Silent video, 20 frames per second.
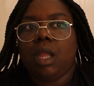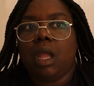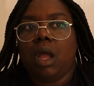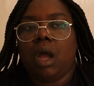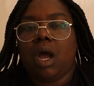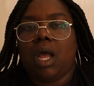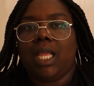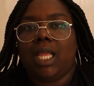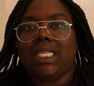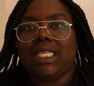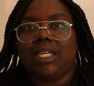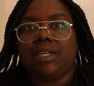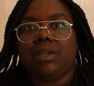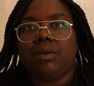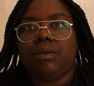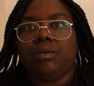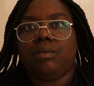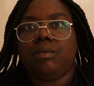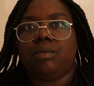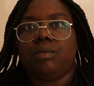
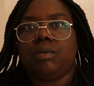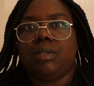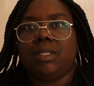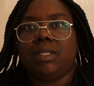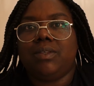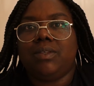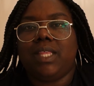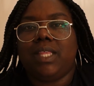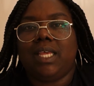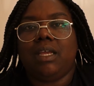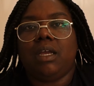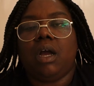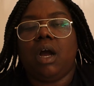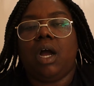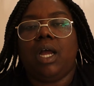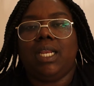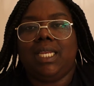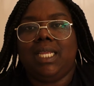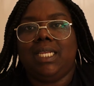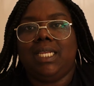didn't think
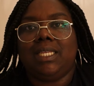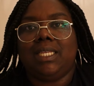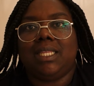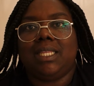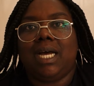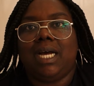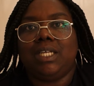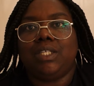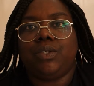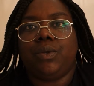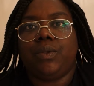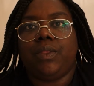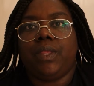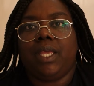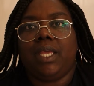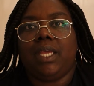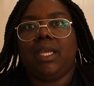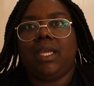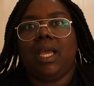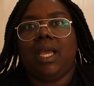I needed that sort of
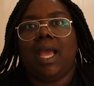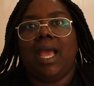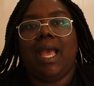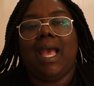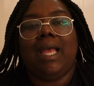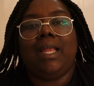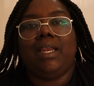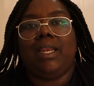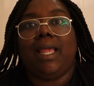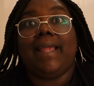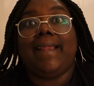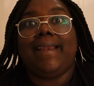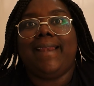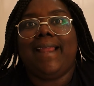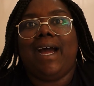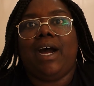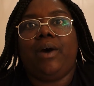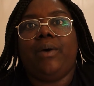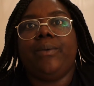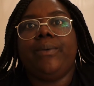thing. Like,
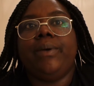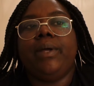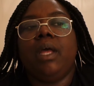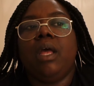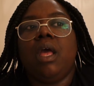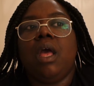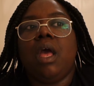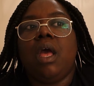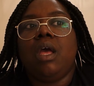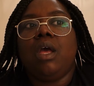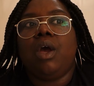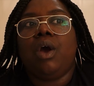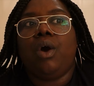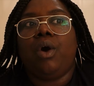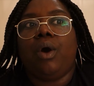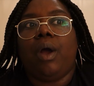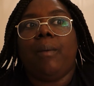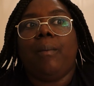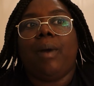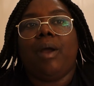now,
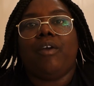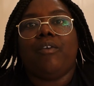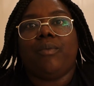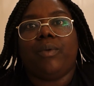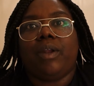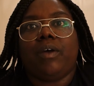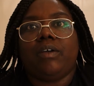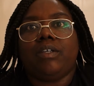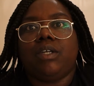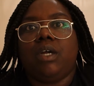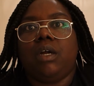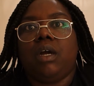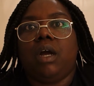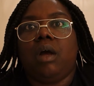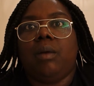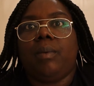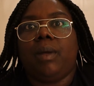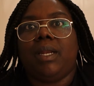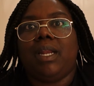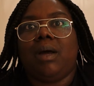I might have when I was younger,
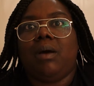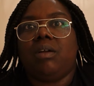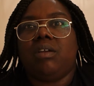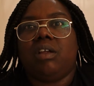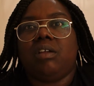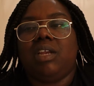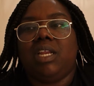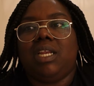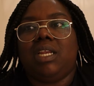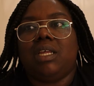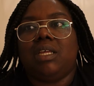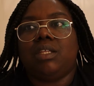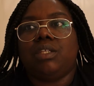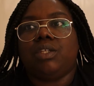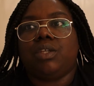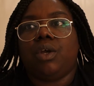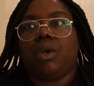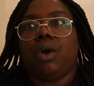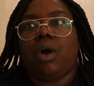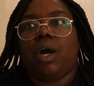but now I don't need it.
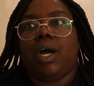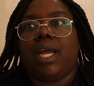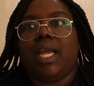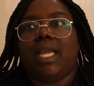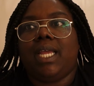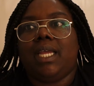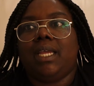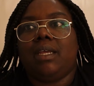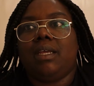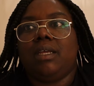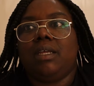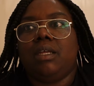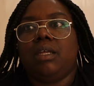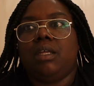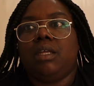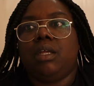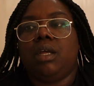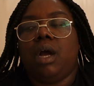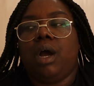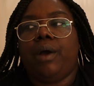So I
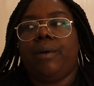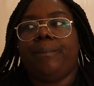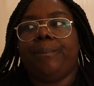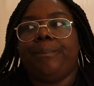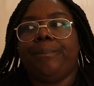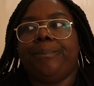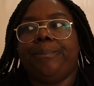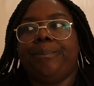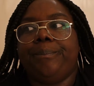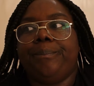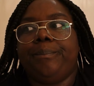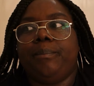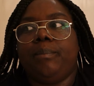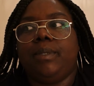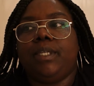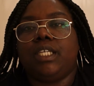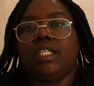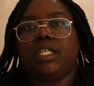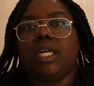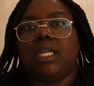
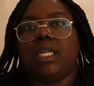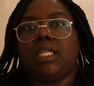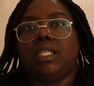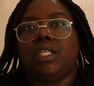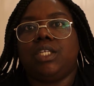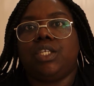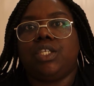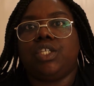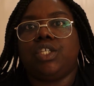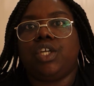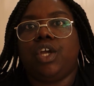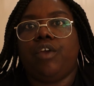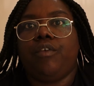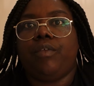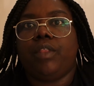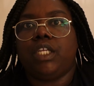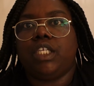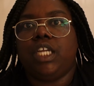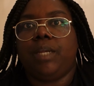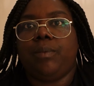decided to just go for
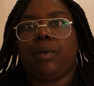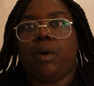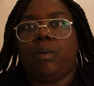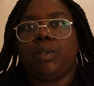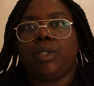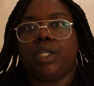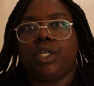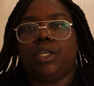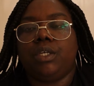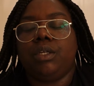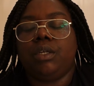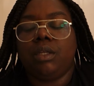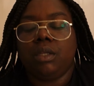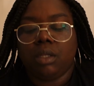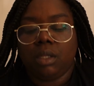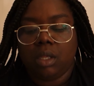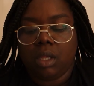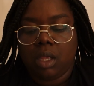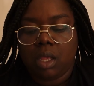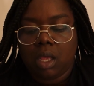the cheaper option.
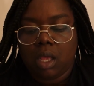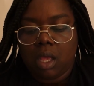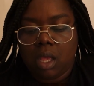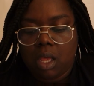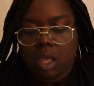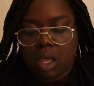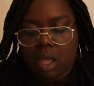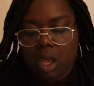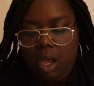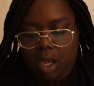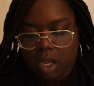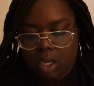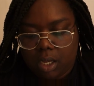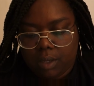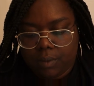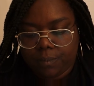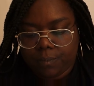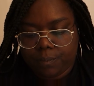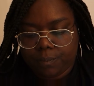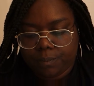
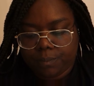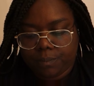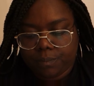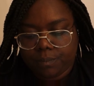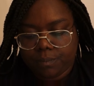And